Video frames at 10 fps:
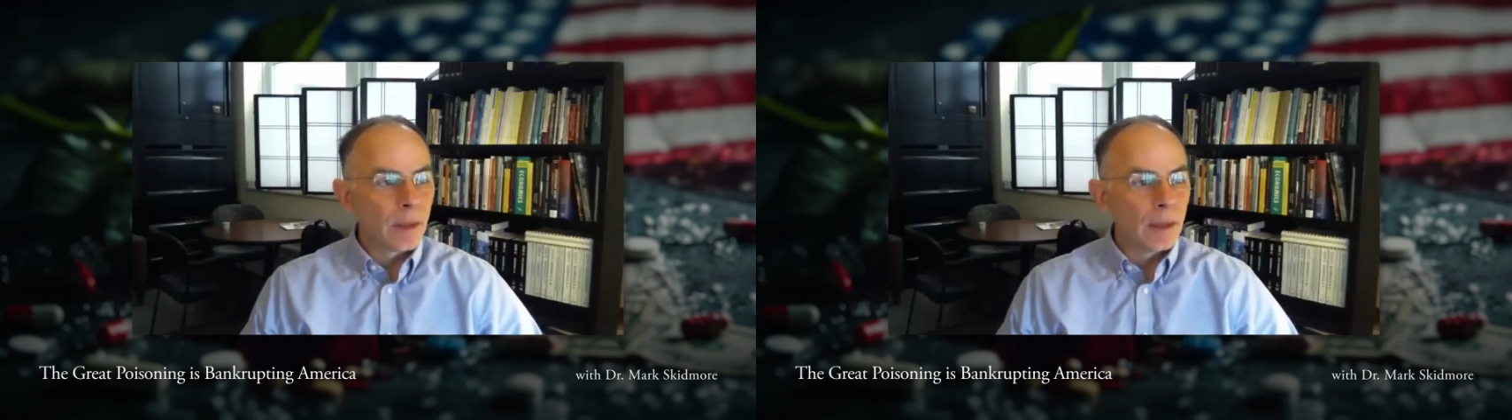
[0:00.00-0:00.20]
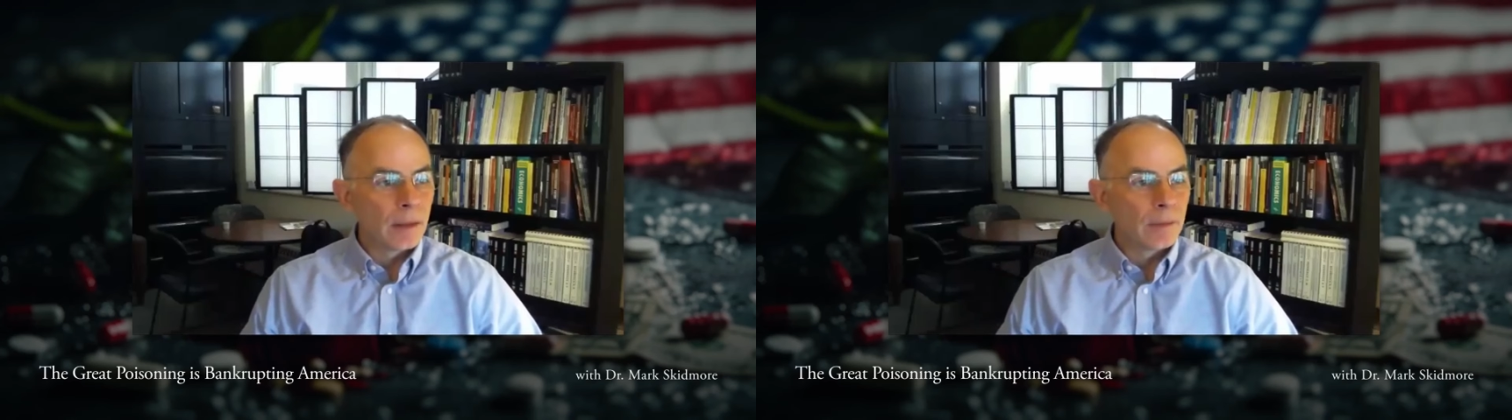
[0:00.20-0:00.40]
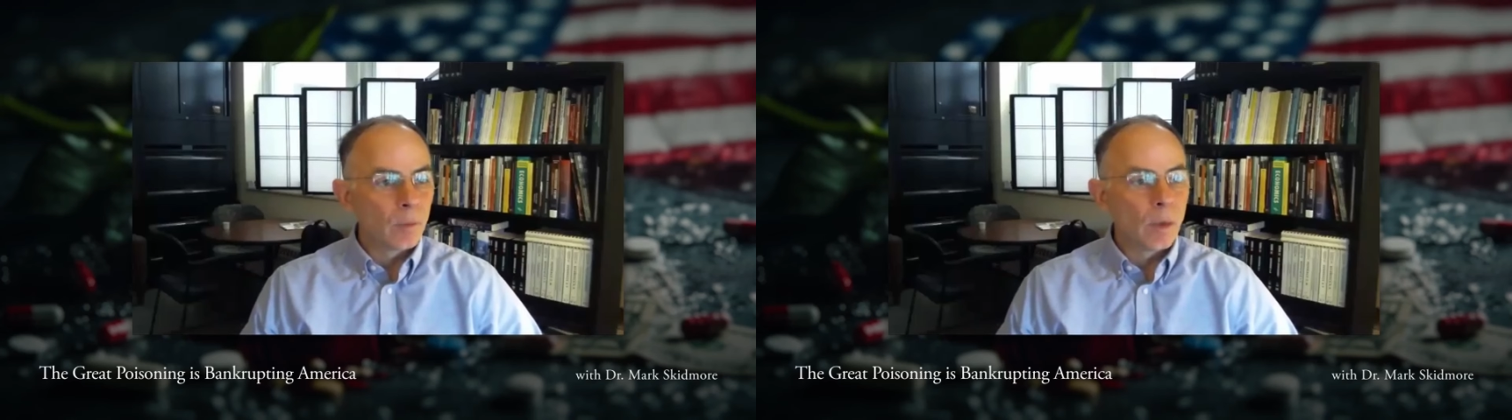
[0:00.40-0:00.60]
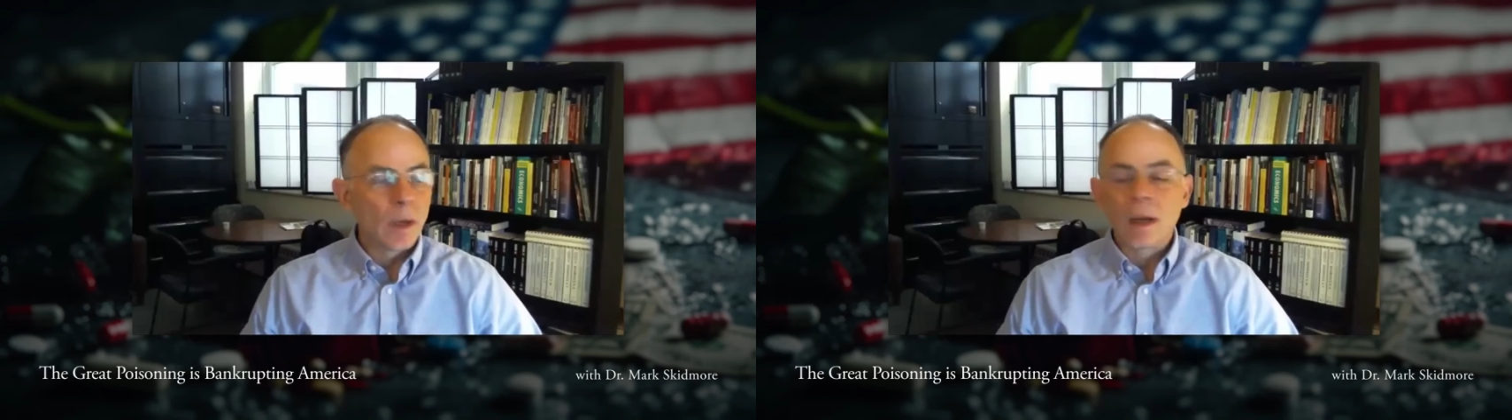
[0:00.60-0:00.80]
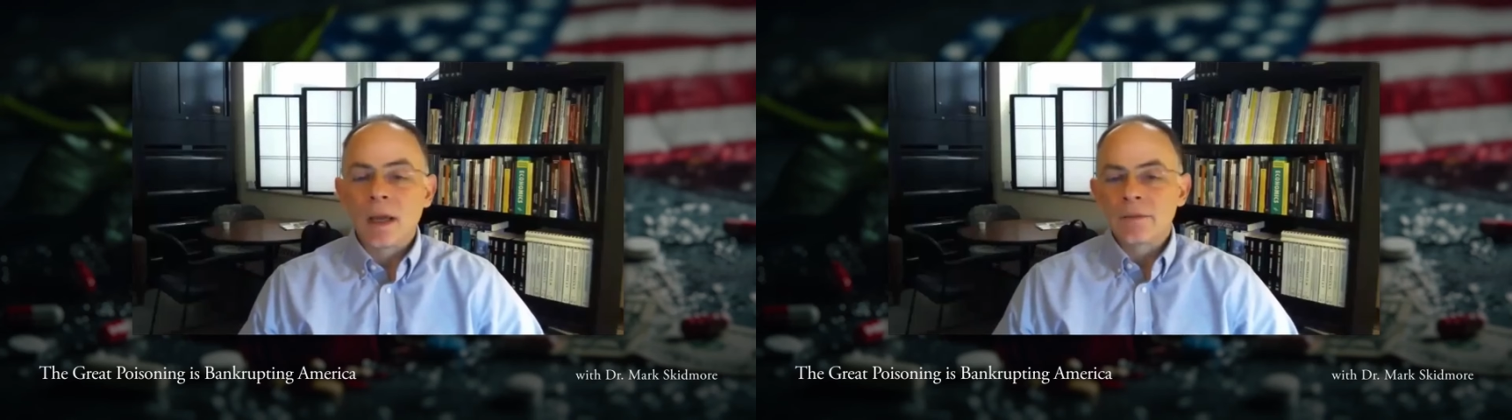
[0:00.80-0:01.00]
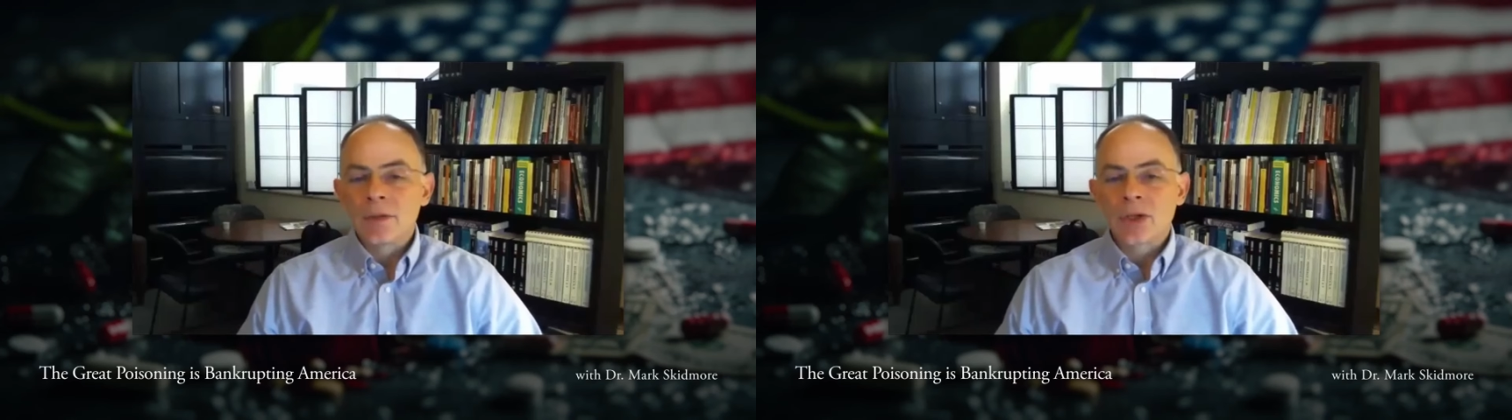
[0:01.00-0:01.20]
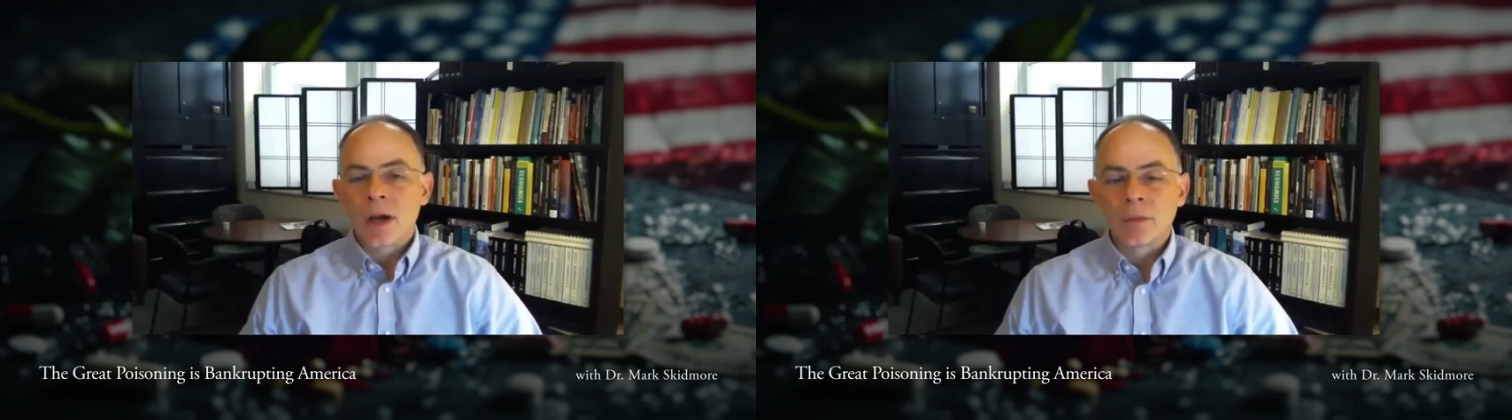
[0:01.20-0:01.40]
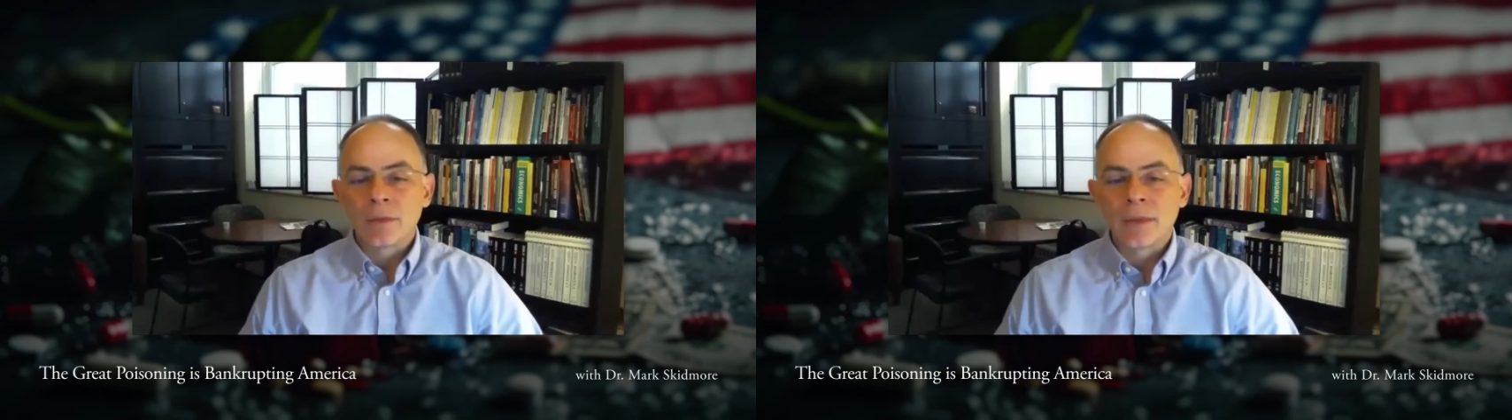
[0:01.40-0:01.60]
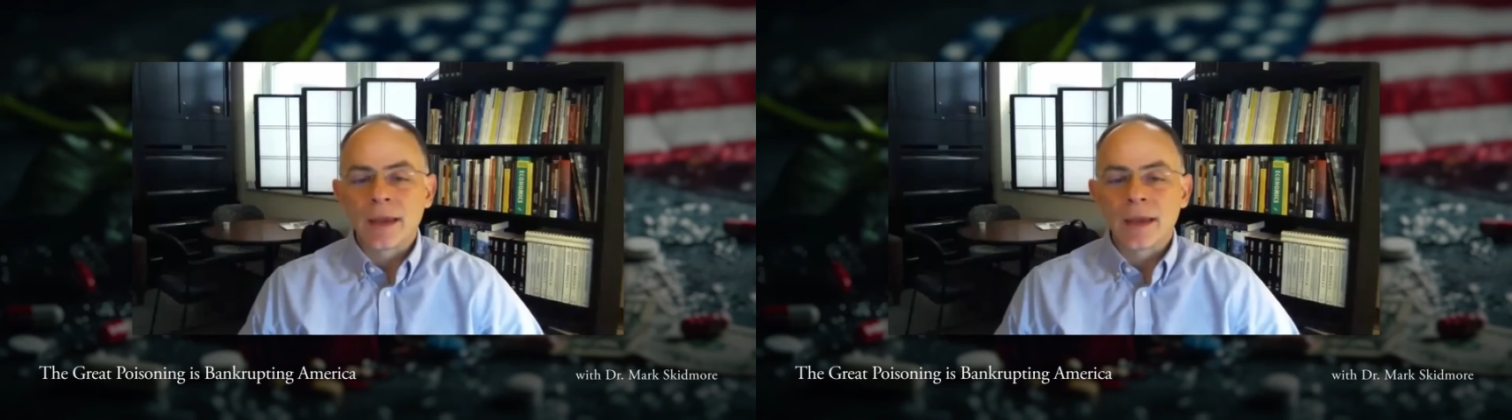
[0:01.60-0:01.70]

And what kind of shock would